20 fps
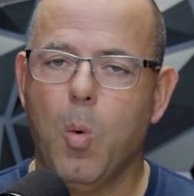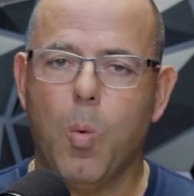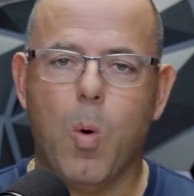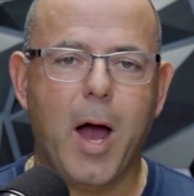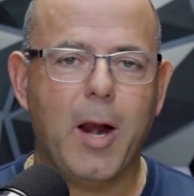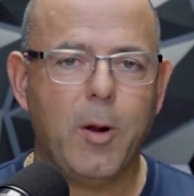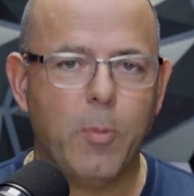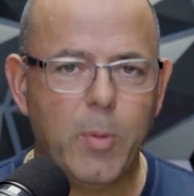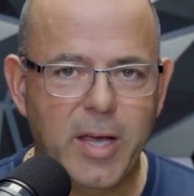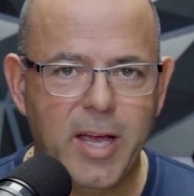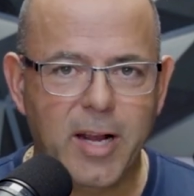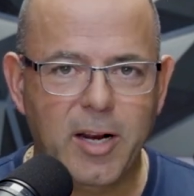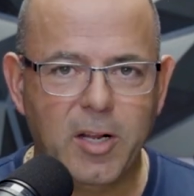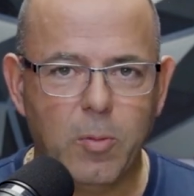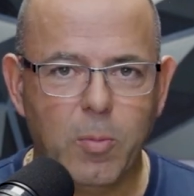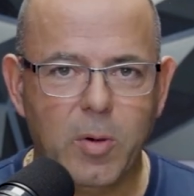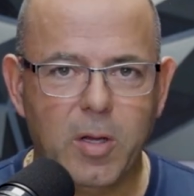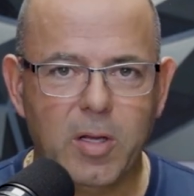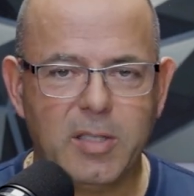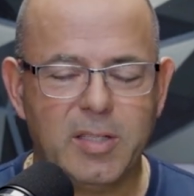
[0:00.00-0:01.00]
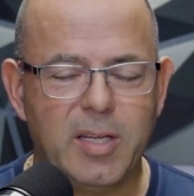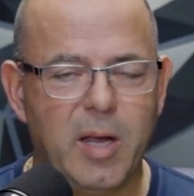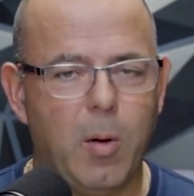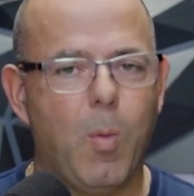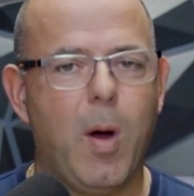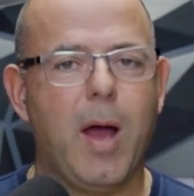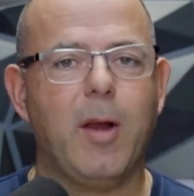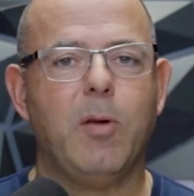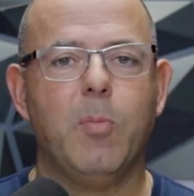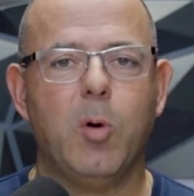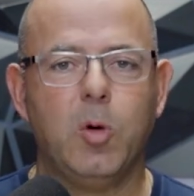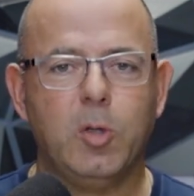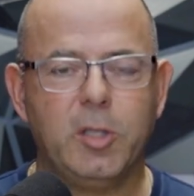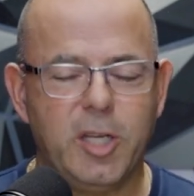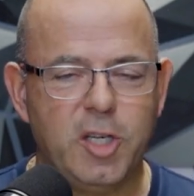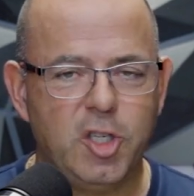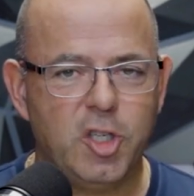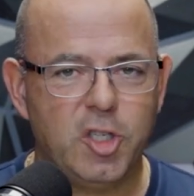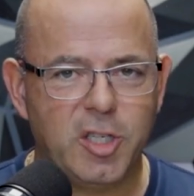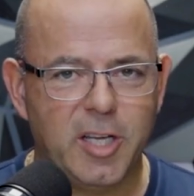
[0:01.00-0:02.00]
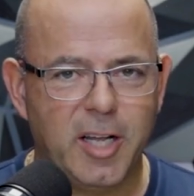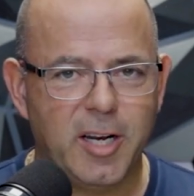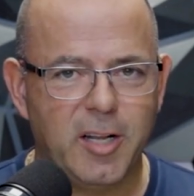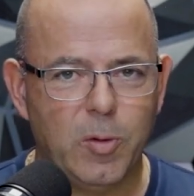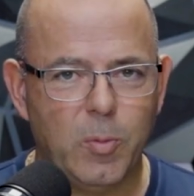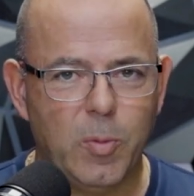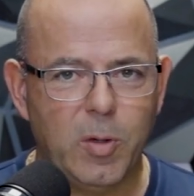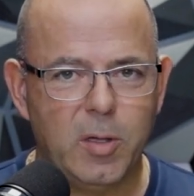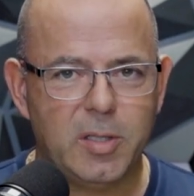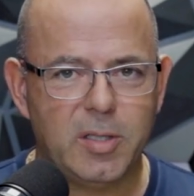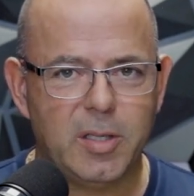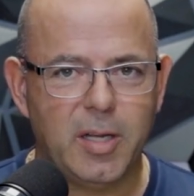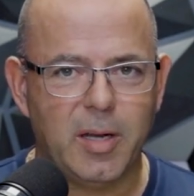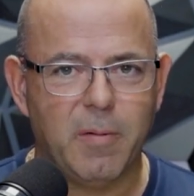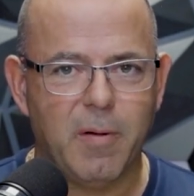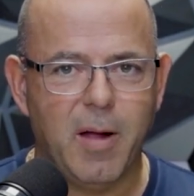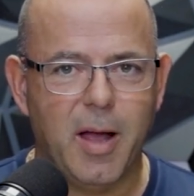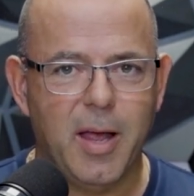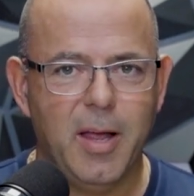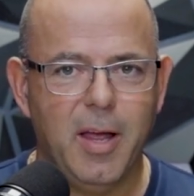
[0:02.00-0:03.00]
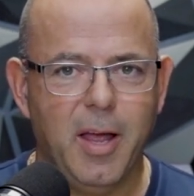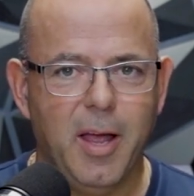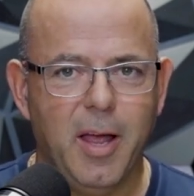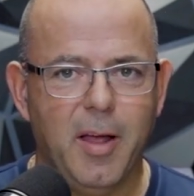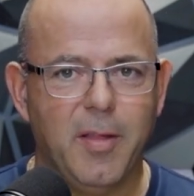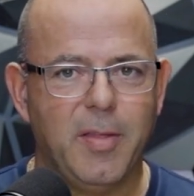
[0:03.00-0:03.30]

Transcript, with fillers: Why do we get into real estate? Why do most agents get into real estate, right?